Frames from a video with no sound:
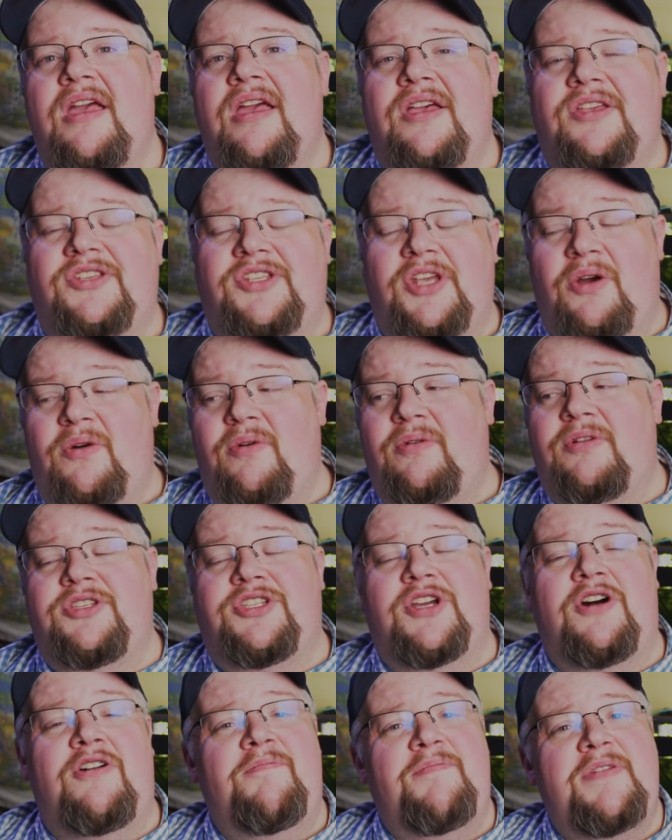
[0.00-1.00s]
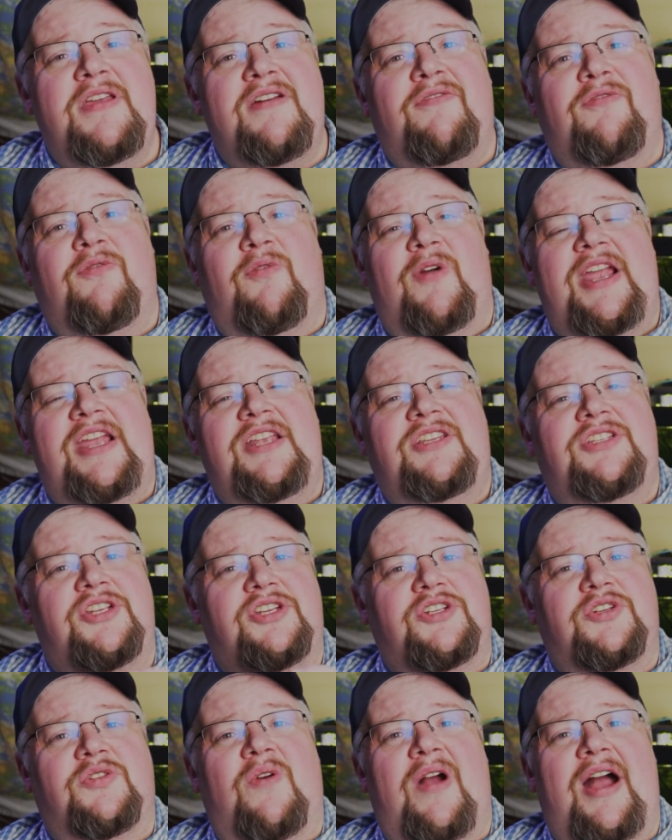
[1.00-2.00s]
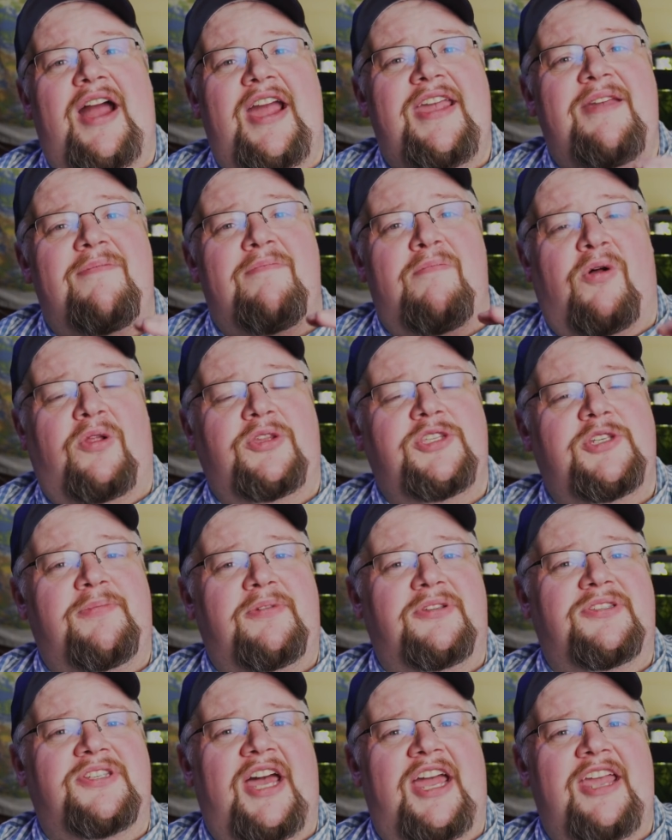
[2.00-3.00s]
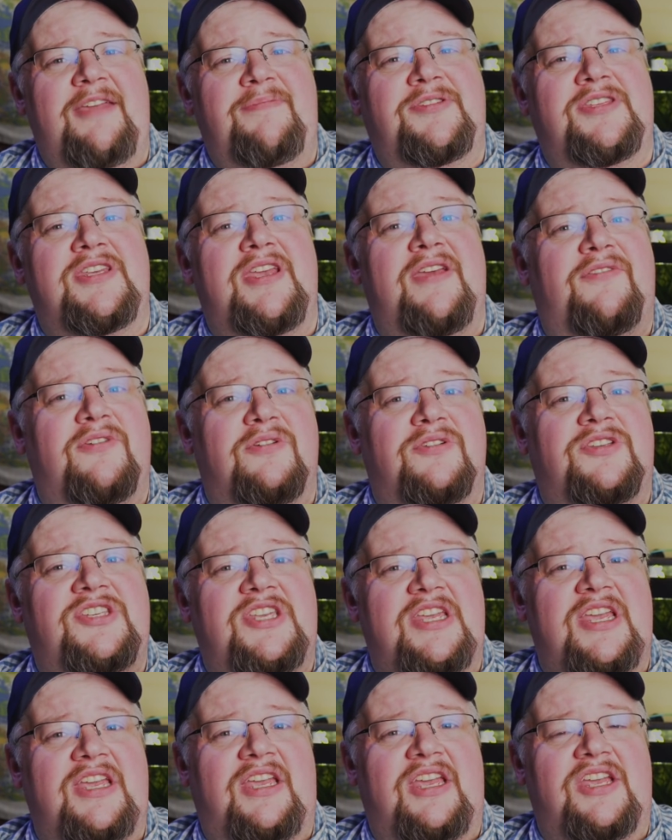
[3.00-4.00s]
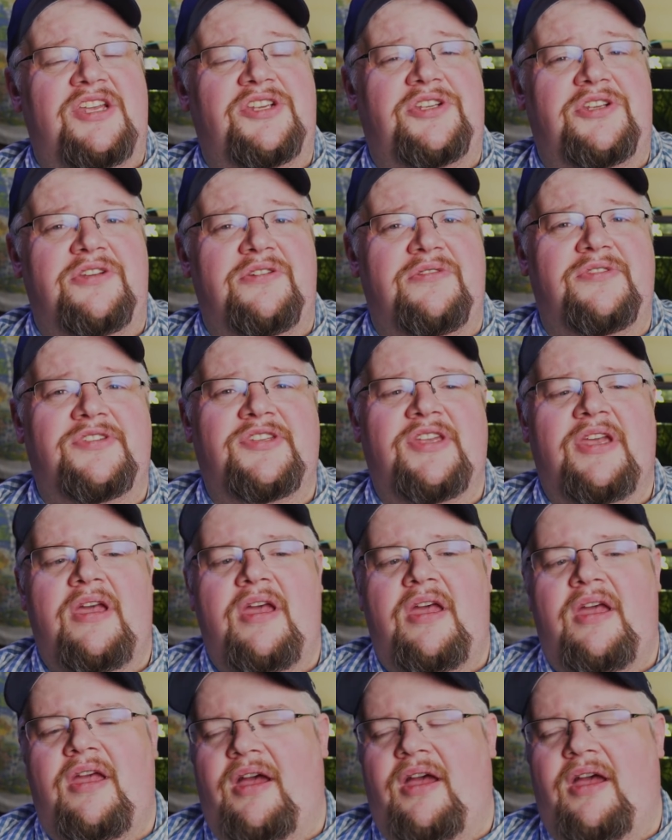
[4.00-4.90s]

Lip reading: So don't be afraid to try multiple types if you're seeing issues.